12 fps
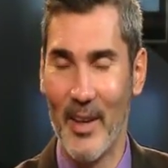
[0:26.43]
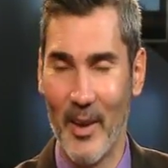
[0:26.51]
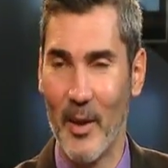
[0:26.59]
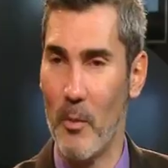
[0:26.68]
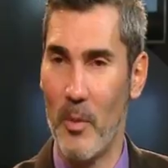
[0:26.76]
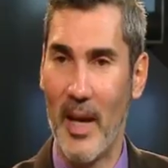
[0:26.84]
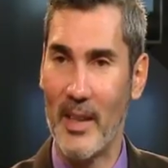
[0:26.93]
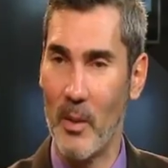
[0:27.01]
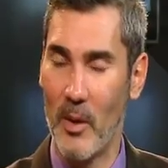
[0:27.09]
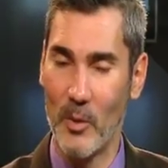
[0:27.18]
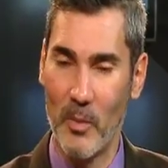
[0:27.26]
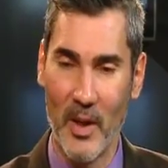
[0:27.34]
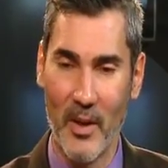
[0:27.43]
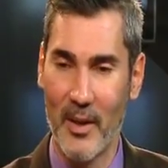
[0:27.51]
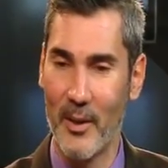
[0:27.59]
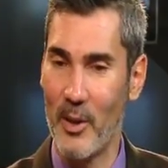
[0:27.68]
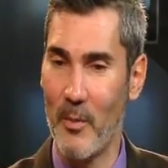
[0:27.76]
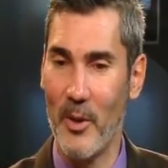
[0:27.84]
thankfully, I, blast, I was blaring
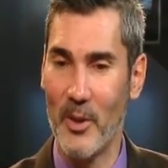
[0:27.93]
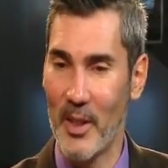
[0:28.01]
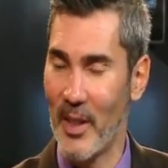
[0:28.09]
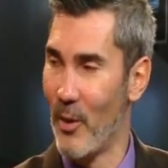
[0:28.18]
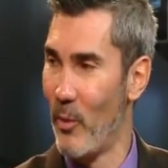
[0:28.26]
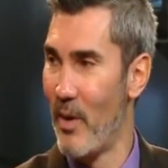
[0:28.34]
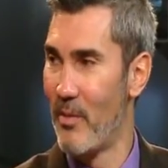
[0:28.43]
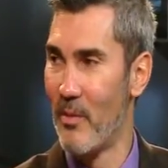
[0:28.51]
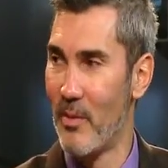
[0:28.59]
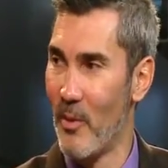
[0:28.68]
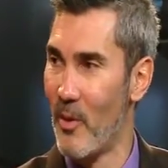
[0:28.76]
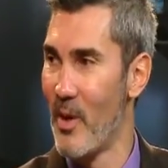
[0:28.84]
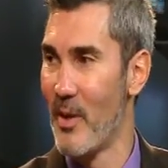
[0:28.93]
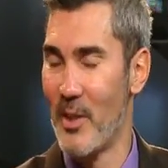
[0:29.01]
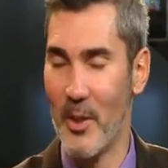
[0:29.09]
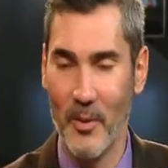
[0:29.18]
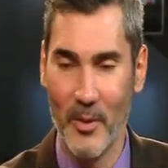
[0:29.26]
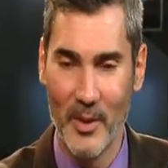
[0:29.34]
country music on the way from Florida
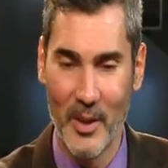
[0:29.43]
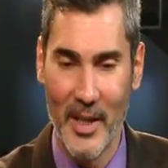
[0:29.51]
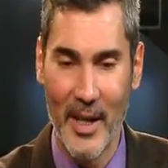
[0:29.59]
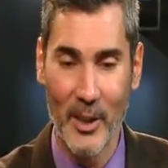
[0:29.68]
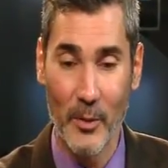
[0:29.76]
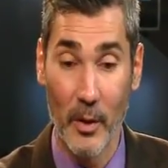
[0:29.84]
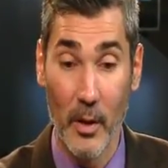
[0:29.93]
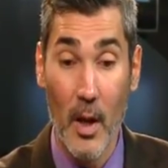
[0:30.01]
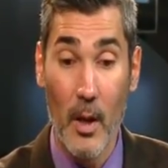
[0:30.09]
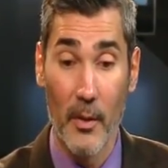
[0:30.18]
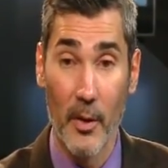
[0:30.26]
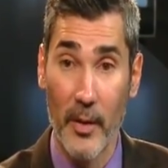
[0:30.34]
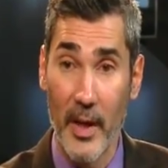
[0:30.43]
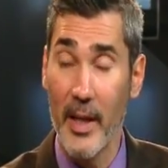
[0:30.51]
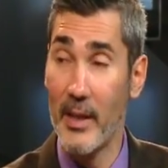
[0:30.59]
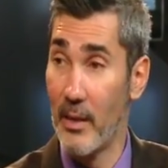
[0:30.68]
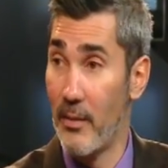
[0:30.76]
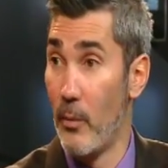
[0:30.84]
to, to Nashville. But the
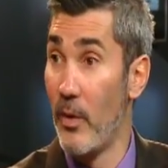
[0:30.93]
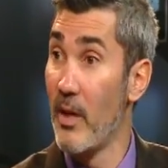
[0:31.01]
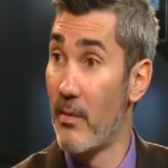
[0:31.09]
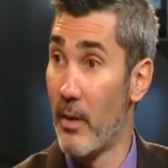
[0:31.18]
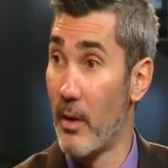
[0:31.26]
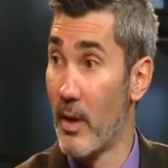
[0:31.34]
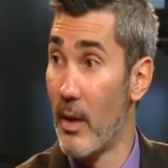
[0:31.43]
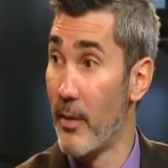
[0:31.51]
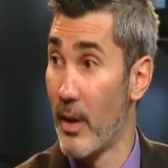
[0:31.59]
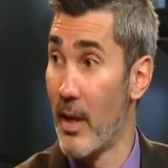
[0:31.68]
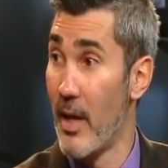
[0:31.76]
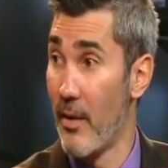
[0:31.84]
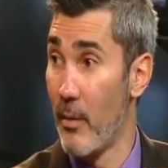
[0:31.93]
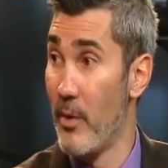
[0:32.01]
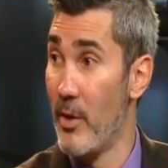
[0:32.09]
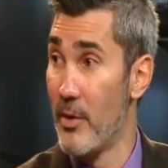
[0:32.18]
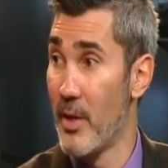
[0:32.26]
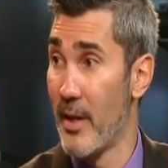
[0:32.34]
reality is, I've really fallen in love with a lot of the
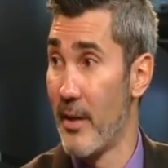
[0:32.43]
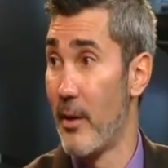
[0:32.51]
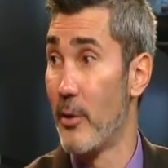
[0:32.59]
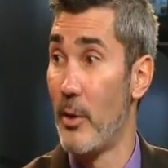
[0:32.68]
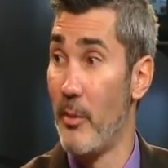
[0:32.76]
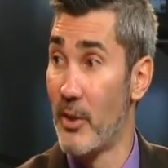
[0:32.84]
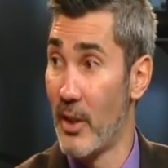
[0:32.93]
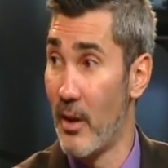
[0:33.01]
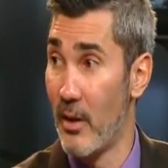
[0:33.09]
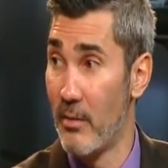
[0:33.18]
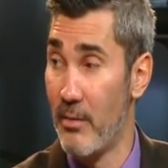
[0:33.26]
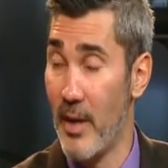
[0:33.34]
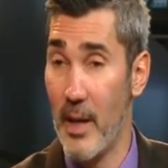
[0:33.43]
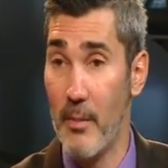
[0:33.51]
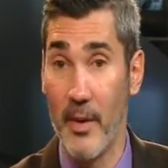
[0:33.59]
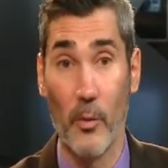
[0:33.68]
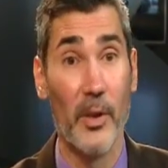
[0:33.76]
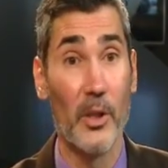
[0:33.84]
music and the Country Music Hall of
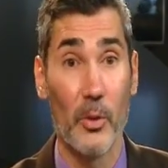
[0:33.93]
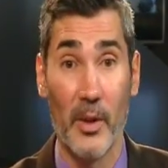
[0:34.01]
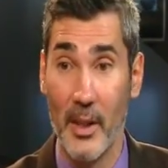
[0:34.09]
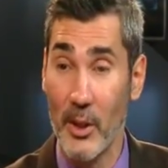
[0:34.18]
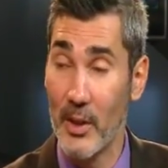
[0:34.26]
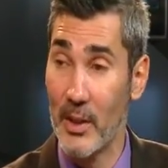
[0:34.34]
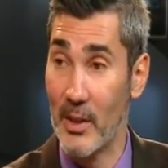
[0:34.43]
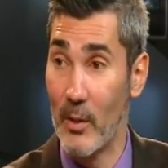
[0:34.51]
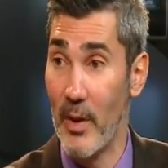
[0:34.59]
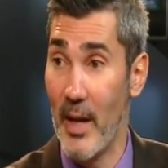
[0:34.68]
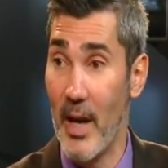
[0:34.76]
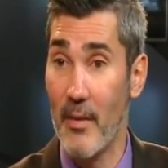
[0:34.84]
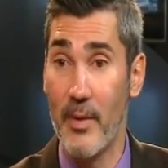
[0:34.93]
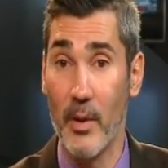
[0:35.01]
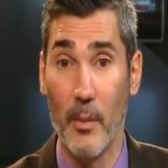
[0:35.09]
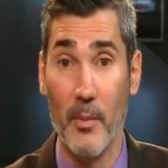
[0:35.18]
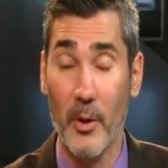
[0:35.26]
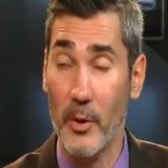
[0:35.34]
Fame and the rich traditions that we have
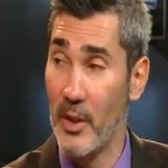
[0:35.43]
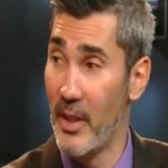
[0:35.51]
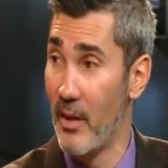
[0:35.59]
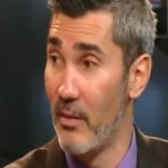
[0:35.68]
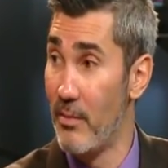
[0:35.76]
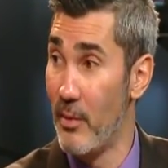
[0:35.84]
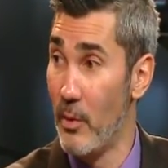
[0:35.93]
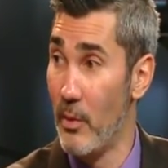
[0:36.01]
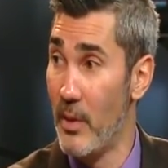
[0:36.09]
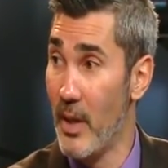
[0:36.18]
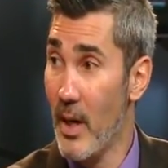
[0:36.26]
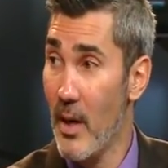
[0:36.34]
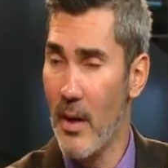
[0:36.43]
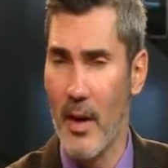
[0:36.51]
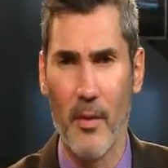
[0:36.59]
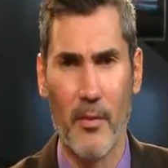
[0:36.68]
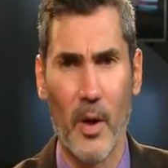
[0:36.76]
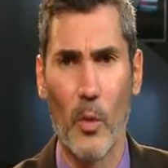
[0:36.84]
here in music and food
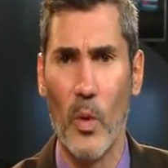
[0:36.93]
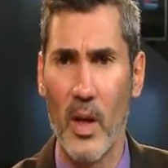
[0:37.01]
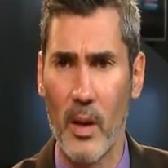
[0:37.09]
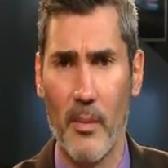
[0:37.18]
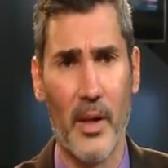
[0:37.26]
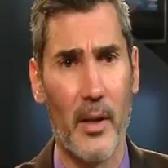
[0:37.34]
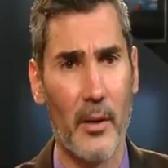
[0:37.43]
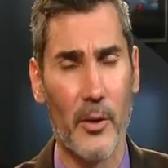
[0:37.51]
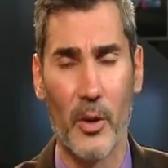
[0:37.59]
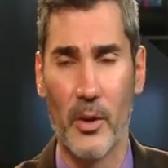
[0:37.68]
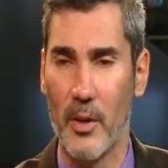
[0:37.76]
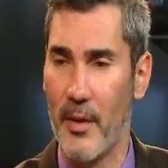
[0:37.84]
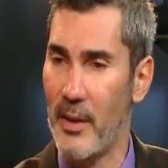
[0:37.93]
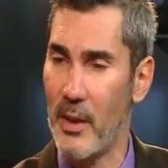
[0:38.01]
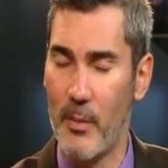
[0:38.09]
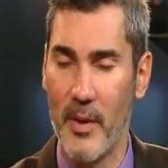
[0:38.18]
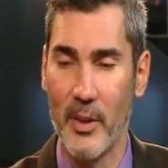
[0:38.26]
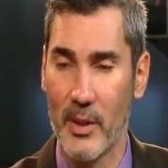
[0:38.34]
and the very welcoming culture. So this
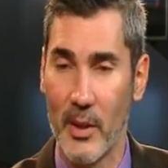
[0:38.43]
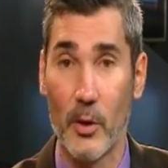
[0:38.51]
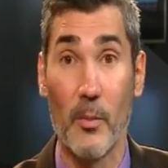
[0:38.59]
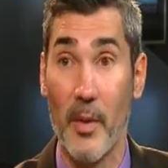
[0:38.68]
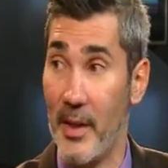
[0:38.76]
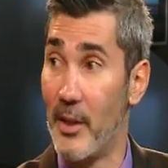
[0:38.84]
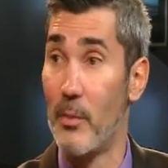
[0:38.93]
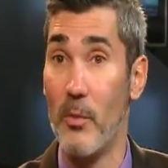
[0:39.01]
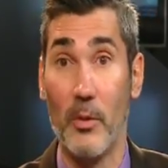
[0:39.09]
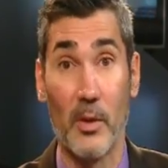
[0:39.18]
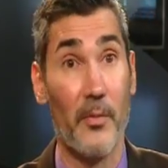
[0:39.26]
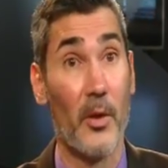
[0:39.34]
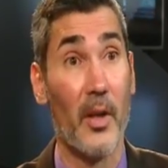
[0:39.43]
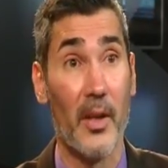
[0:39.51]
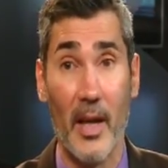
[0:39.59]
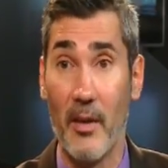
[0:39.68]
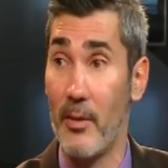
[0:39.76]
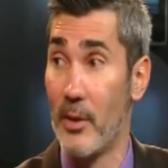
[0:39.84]
has been just a tremendous move. So I'm very
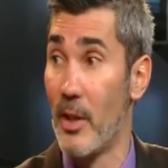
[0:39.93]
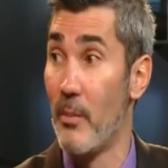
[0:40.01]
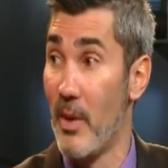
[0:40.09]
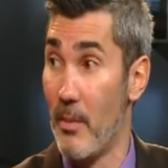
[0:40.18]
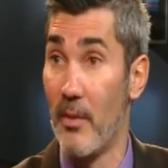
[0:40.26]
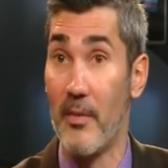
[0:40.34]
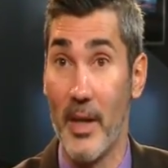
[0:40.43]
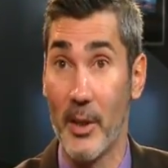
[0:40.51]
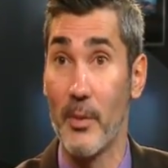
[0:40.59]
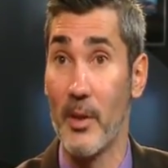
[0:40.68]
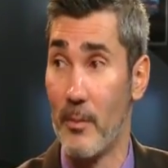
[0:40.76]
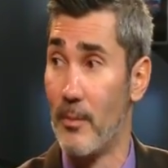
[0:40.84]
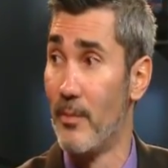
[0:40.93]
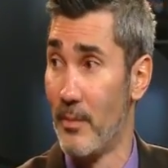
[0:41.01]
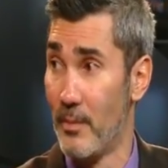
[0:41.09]
thankful to the people of Nashville.